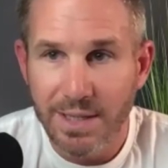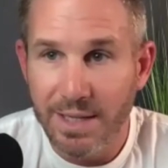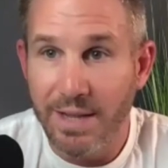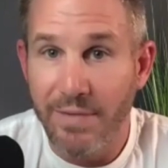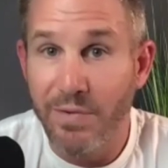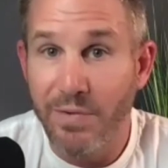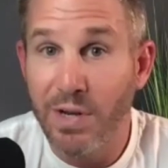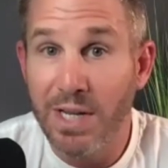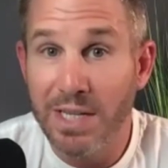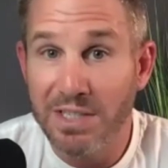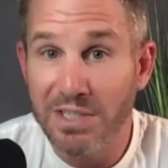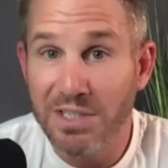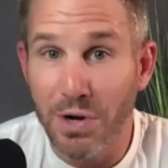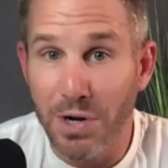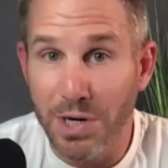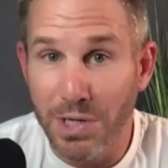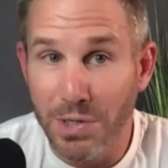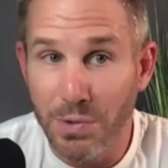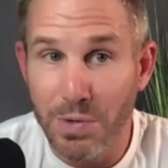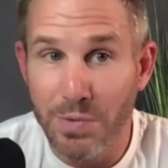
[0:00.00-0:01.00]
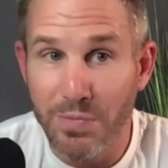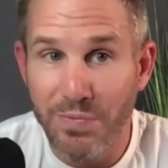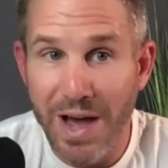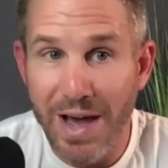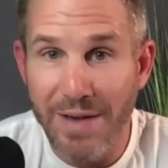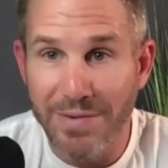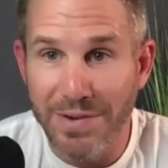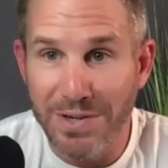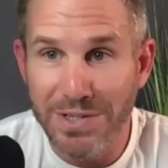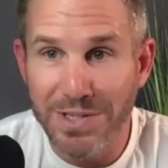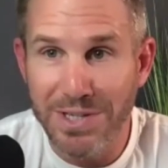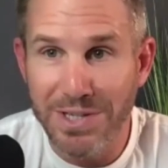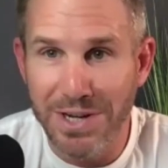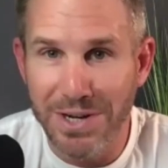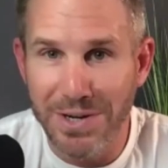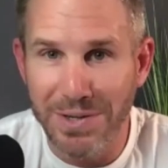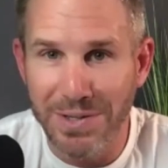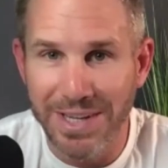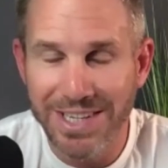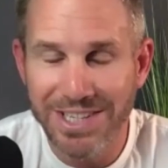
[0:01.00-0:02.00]
if you didn't start a group five years
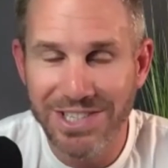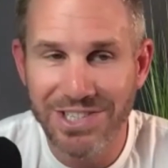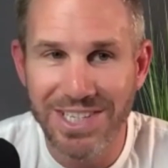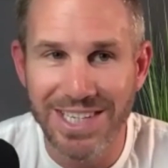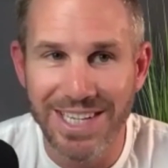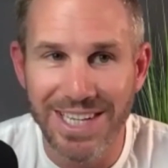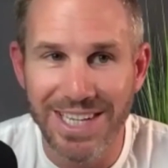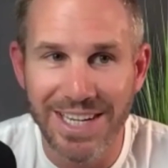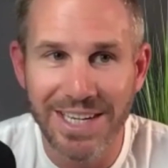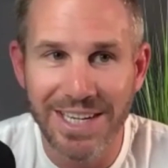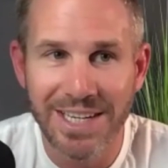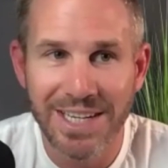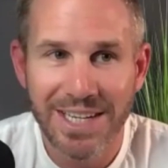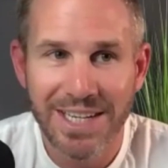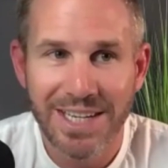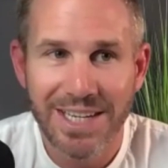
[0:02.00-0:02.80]
ago like she did,